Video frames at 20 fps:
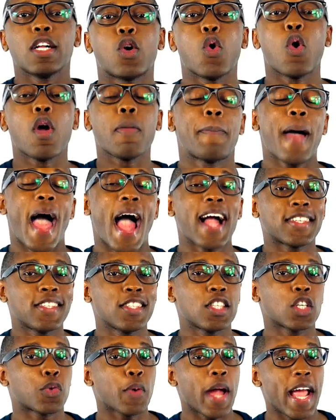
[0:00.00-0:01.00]
Going back
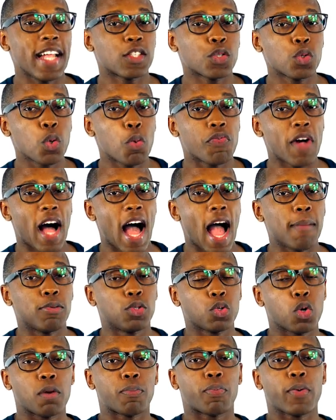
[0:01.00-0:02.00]
to the grade school
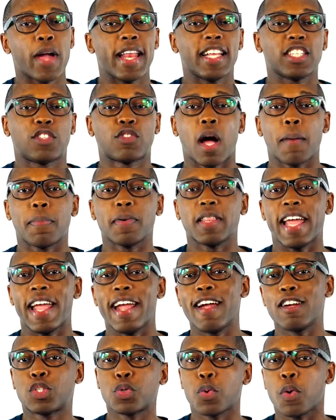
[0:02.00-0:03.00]
vibe, Jordan Brand is dropping the
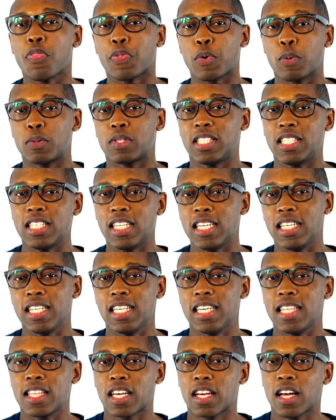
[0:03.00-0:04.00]
Air Jordan
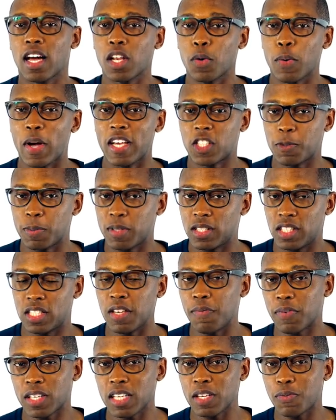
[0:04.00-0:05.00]
13 in the colorway
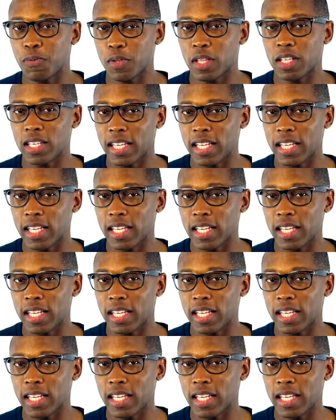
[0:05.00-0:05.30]
specifically for